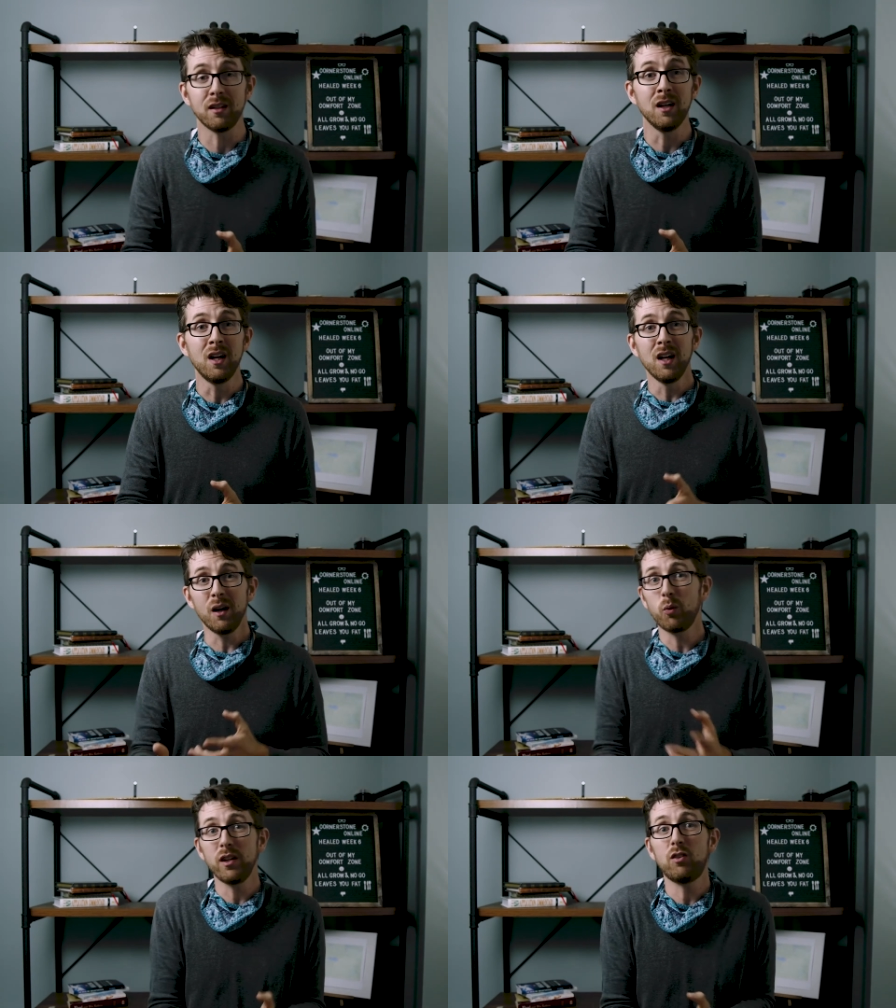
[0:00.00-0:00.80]
And,
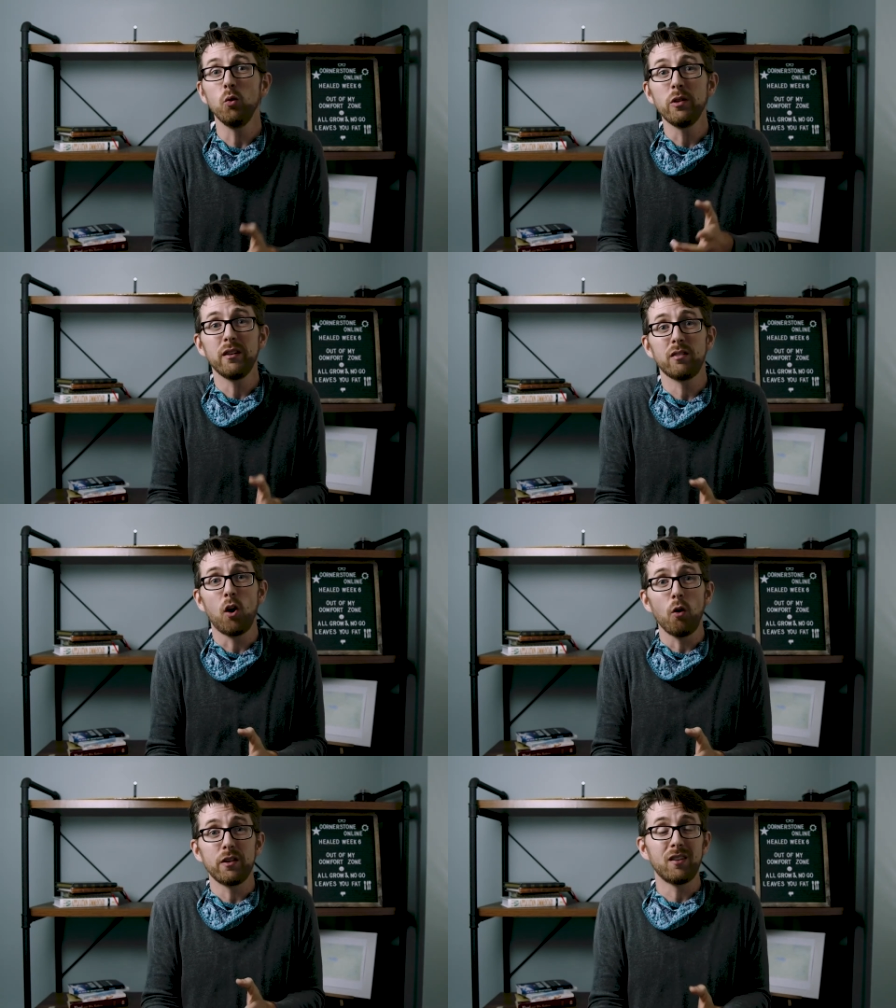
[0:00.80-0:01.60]
and we do this
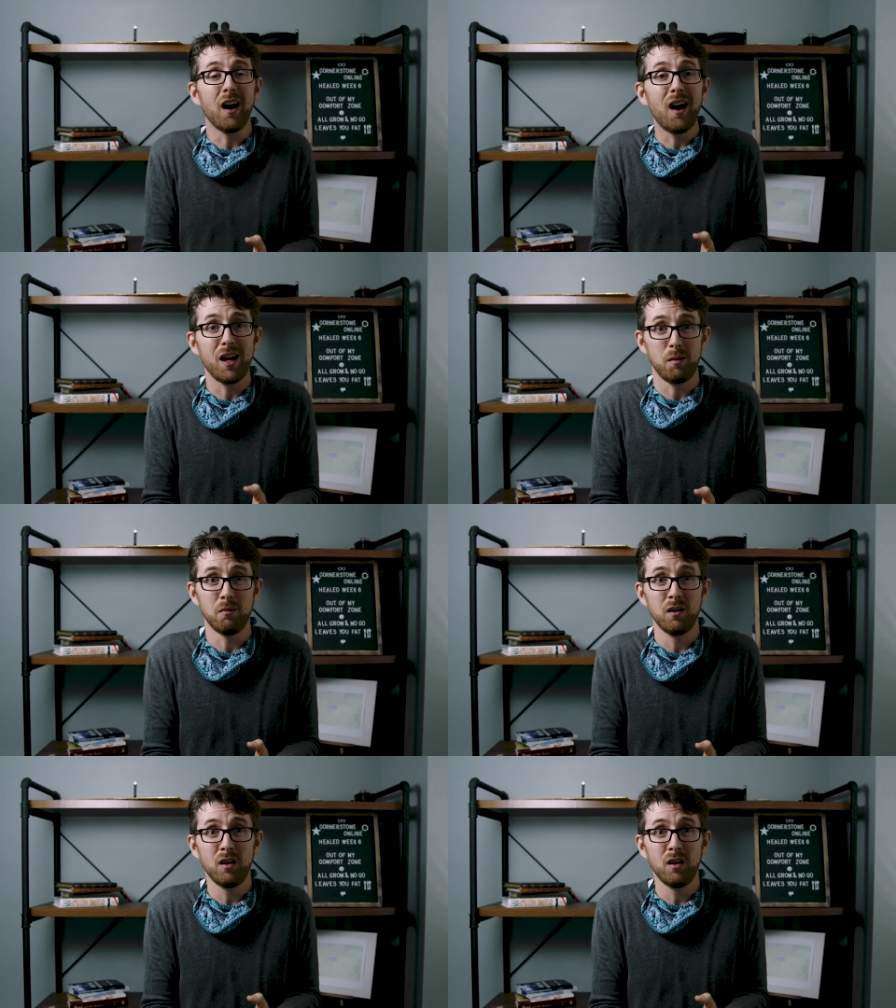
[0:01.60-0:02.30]
all the time.